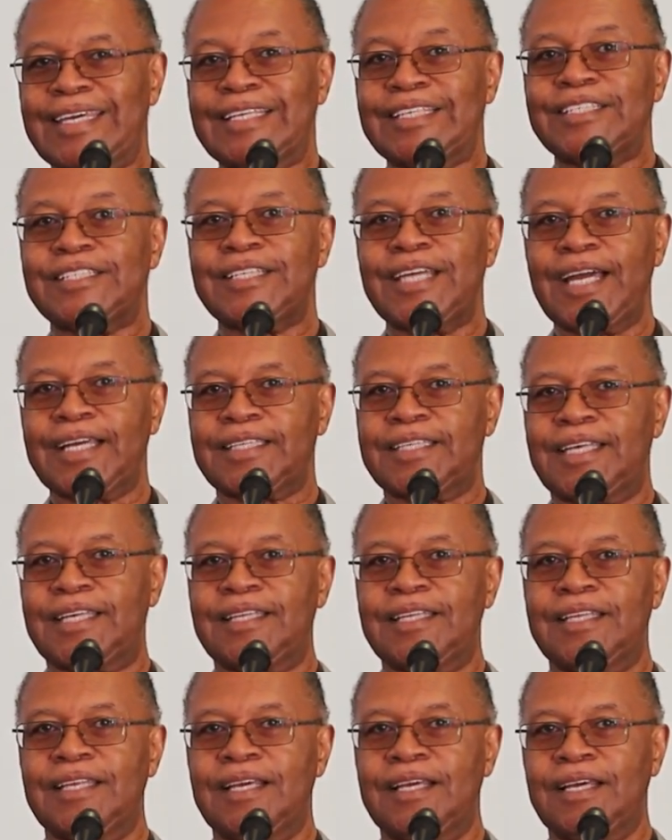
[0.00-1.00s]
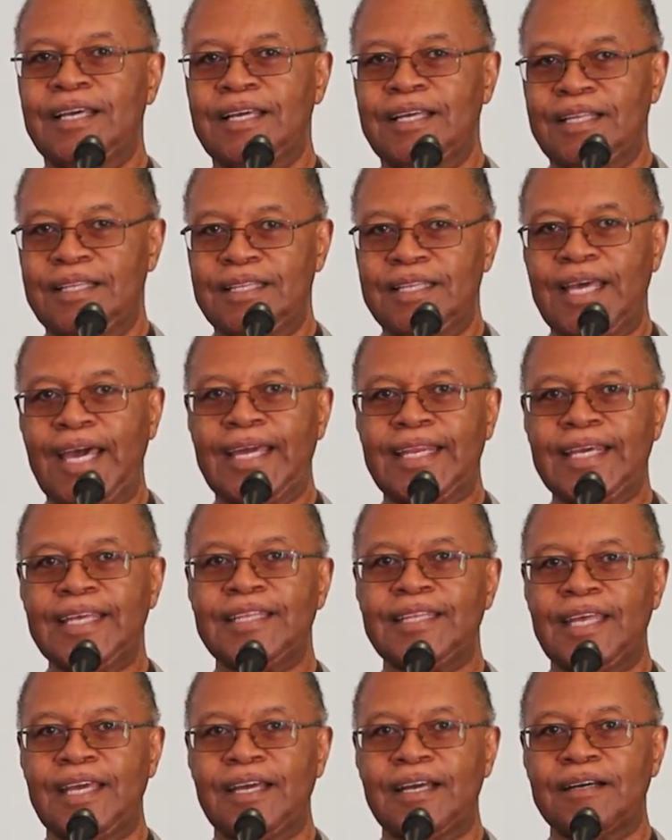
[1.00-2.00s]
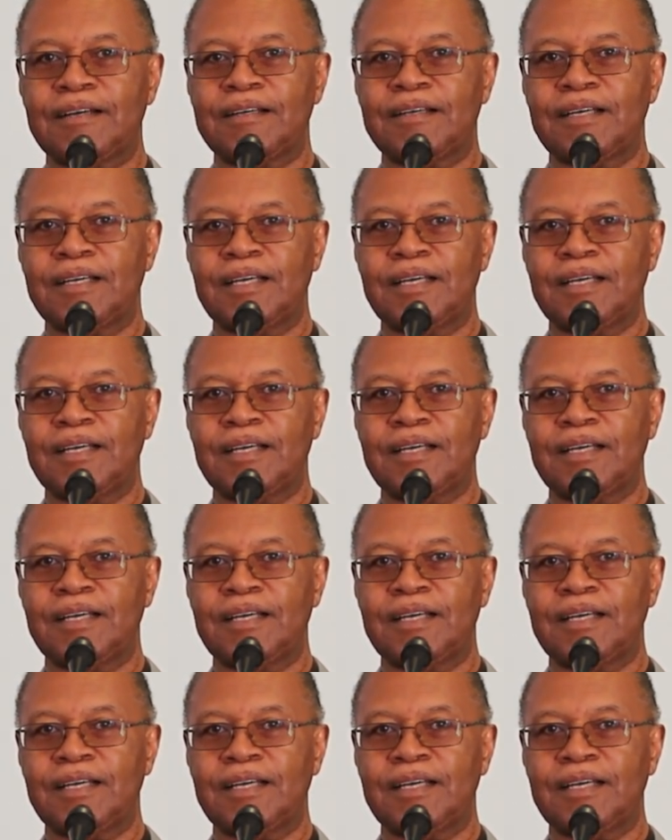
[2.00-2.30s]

injected that in there